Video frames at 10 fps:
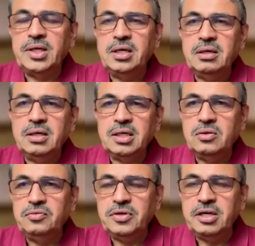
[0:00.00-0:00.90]
a
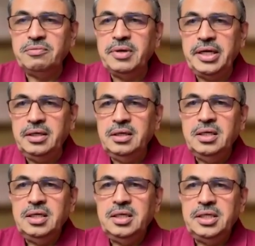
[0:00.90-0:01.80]
good friend of mine.
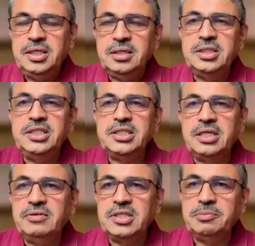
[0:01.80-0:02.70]
He does these
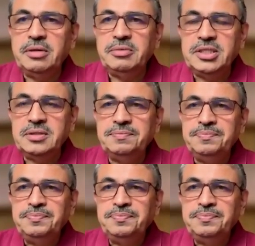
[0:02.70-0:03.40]
kind of experiments.